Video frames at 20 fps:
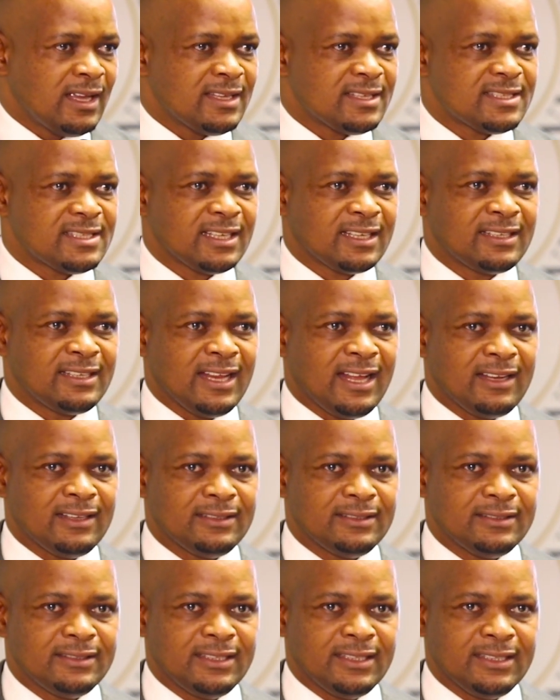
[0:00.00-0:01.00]

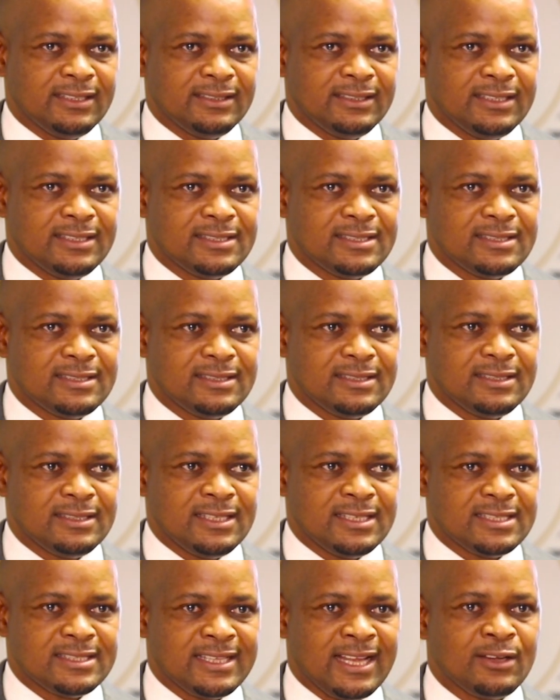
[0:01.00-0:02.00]
signal
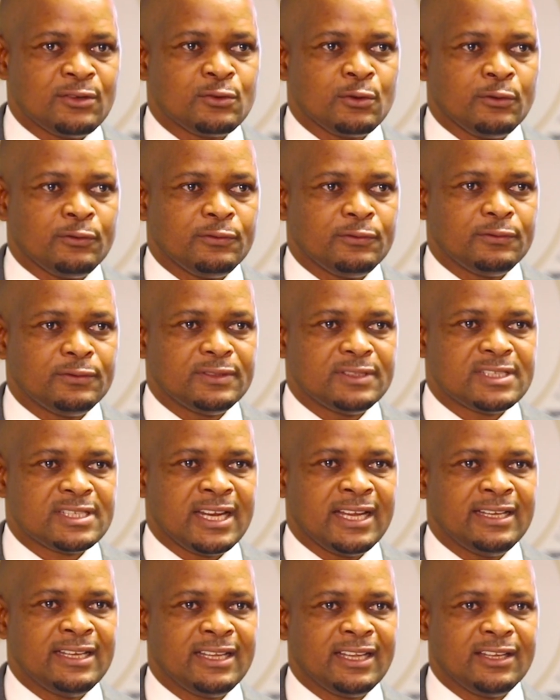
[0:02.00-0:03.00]
the start of
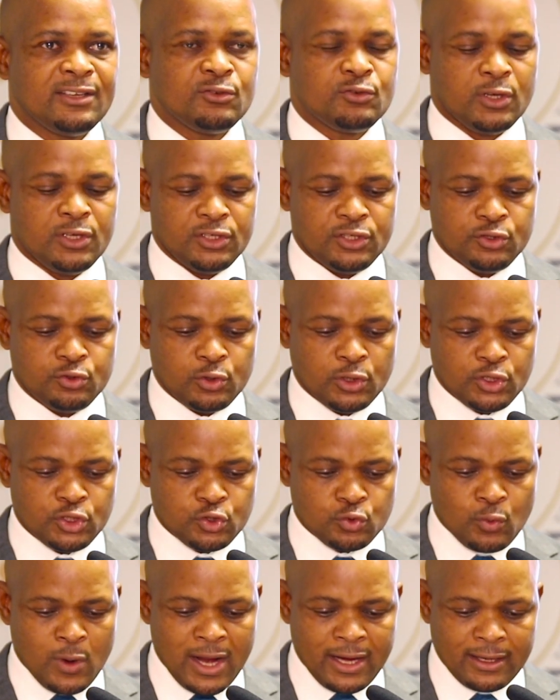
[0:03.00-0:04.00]
training in
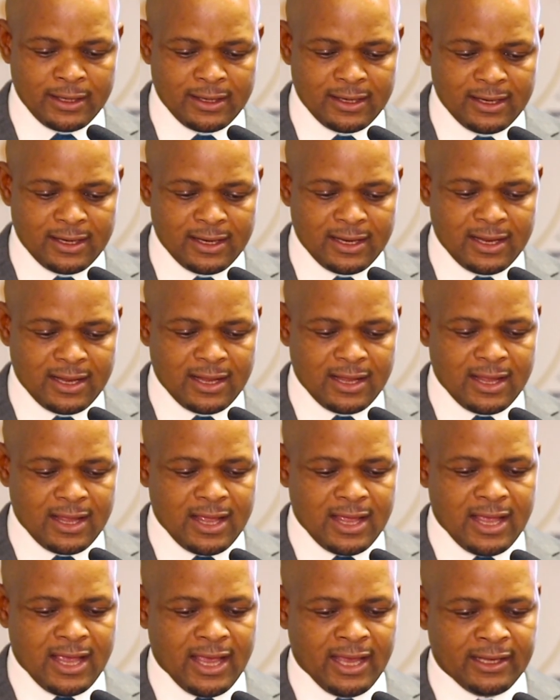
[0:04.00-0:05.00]
2021.
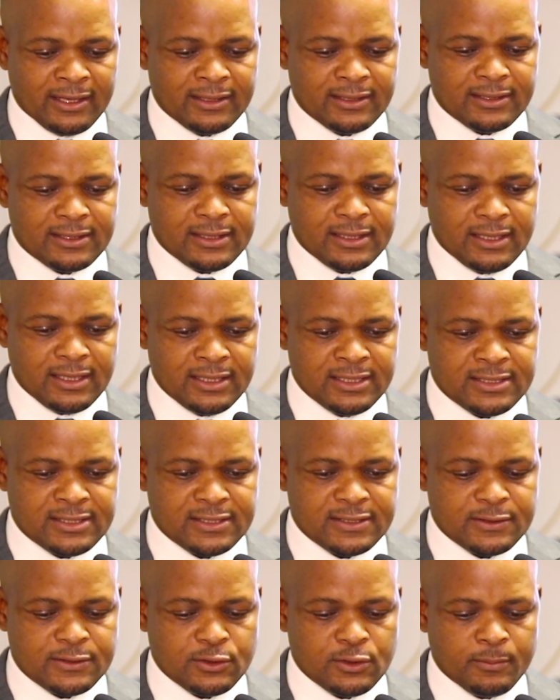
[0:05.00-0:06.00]
And
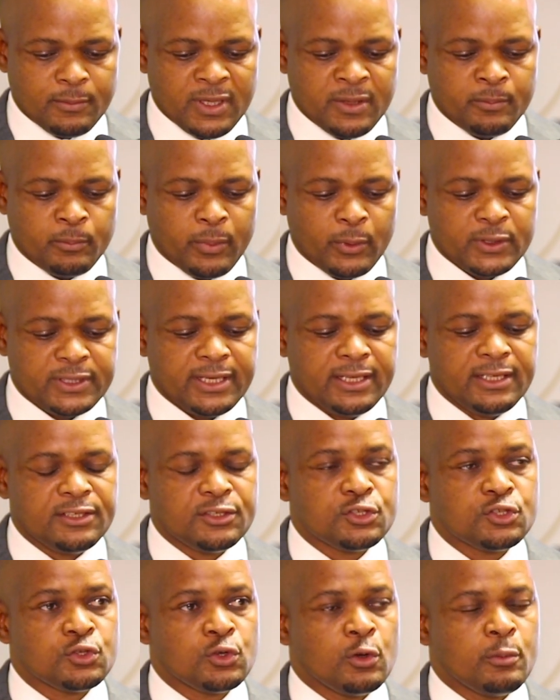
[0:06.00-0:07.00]
it's important
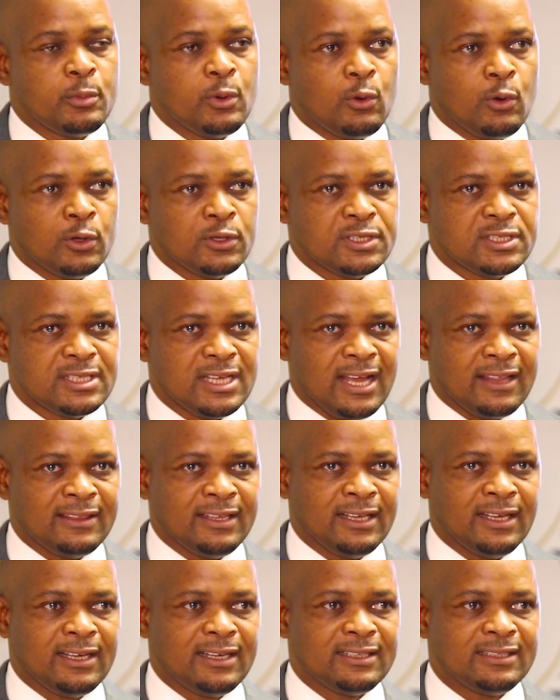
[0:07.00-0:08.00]
so because I
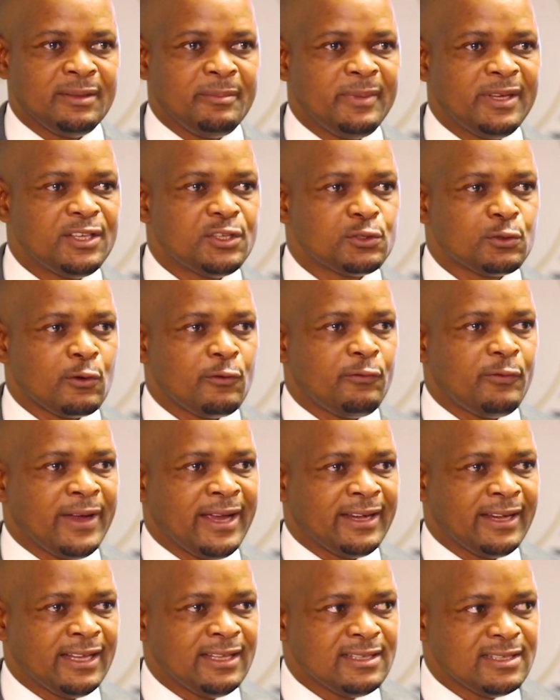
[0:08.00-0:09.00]
think the Minister of
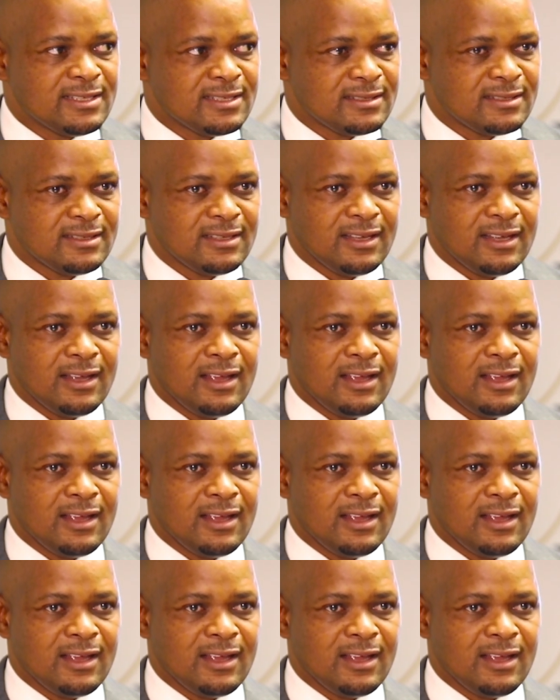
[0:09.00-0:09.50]
Finance